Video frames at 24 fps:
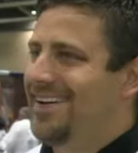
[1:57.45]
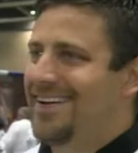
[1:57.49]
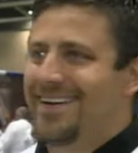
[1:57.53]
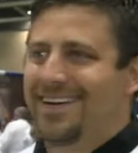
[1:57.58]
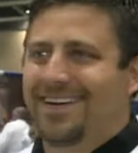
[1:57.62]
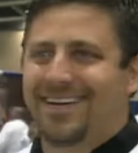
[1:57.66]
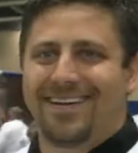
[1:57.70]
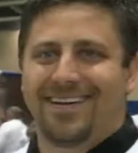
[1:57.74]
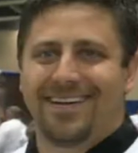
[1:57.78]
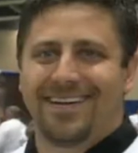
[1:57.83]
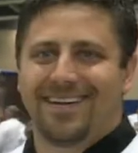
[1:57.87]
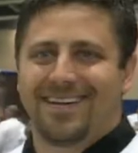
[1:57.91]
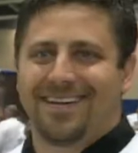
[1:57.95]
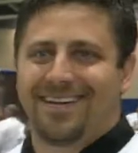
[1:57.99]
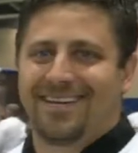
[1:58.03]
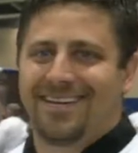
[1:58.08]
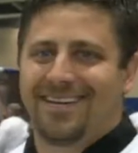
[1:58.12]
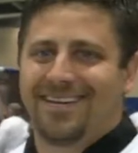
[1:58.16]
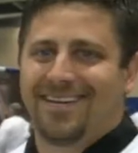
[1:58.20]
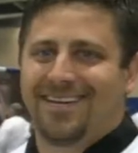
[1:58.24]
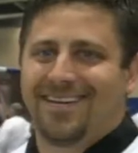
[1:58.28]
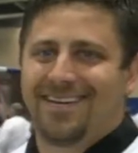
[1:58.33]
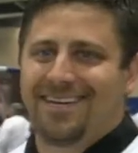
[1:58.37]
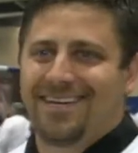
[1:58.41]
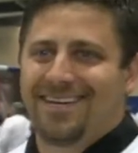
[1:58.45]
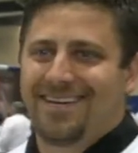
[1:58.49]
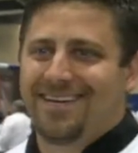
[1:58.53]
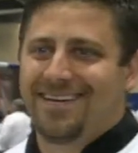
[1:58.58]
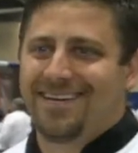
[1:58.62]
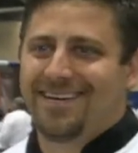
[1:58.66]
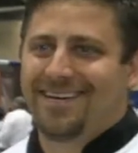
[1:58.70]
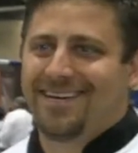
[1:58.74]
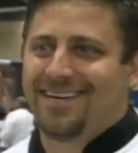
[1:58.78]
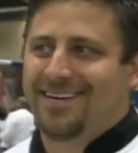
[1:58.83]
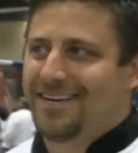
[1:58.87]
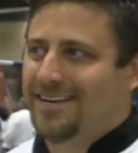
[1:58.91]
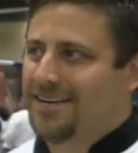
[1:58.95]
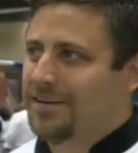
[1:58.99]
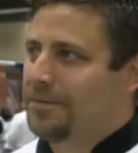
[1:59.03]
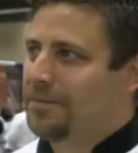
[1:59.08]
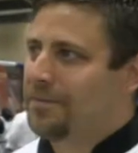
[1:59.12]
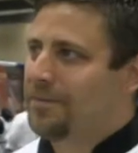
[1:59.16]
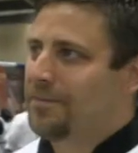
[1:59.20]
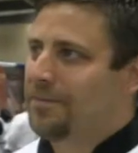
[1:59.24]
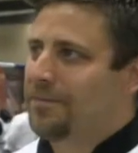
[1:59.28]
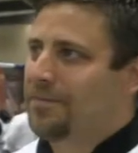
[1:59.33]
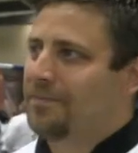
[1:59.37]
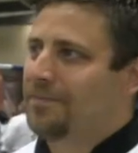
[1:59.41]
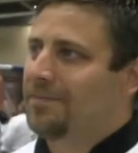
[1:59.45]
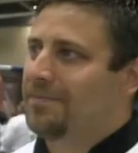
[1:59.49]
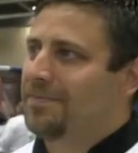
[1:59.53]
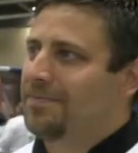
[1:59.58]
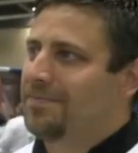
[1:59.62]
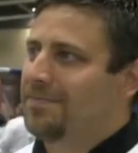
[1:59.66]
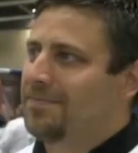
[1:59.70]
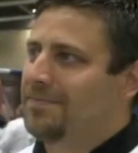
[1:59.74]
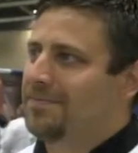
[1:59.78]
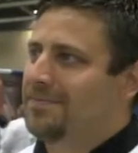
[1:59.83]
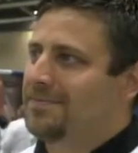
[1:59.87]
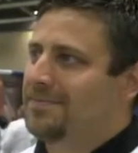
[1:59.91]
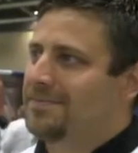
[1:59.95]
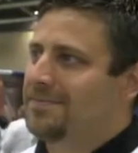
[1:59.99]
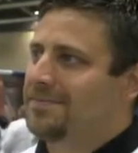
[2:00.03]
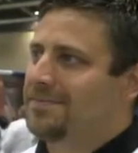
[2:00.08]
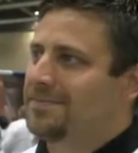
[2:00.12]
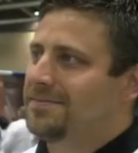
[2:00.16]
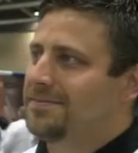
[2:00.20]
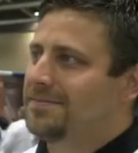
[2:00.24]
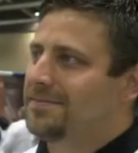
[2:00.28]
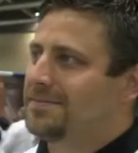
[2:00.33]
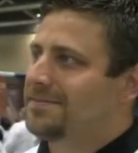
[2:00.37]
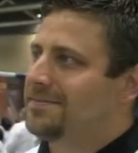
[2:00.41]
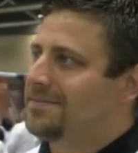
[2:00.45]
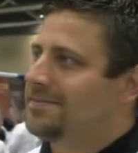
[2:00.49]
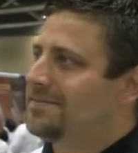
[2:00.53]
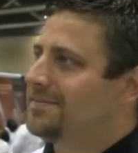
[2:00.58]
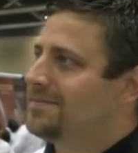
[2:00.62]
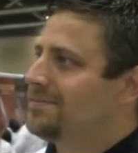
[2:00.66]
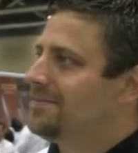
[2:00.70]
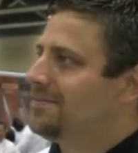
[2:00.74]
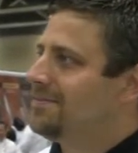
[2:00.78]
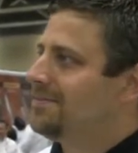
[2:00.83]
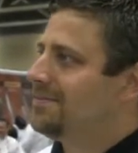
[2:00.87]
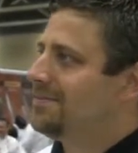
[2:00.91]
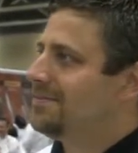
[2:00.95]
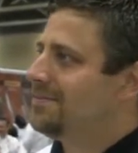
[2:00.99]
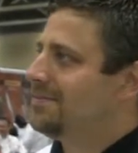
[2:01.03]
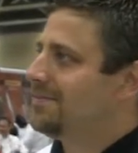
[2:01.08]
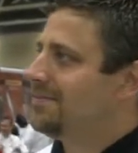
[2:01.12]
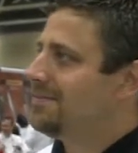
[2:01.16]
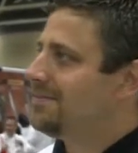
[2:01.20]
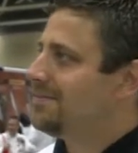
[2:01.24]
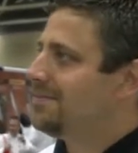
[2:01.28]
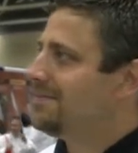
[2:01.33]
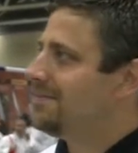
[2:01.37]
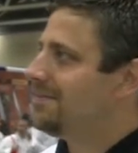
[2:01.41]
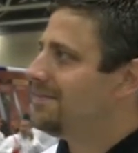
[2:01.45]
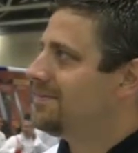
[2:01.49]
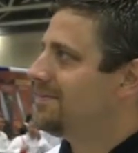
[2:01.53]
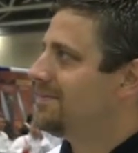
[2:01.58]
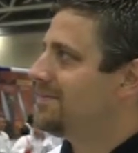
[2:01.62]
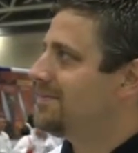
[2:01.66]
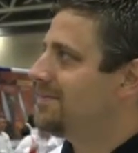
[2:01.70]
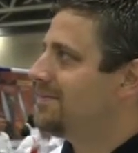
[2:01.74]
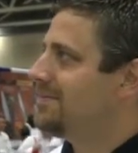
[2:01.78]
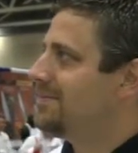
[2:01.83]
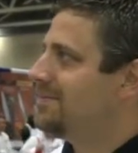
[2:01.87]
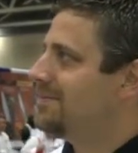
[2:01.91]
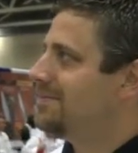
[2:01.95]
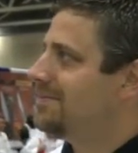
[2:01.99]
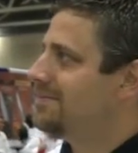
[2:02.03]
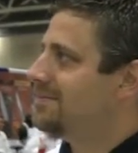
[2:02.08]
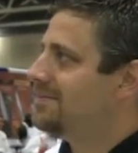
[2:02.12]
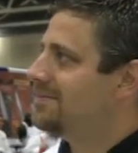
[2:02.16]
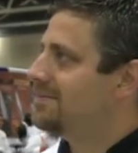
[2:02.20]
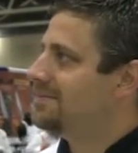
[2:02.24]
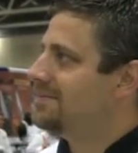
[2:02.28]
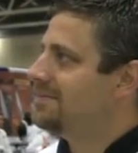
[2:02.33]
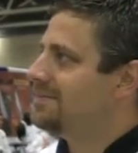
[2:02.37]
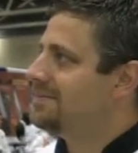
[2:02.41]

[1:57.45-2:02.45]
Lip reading: (not speaking)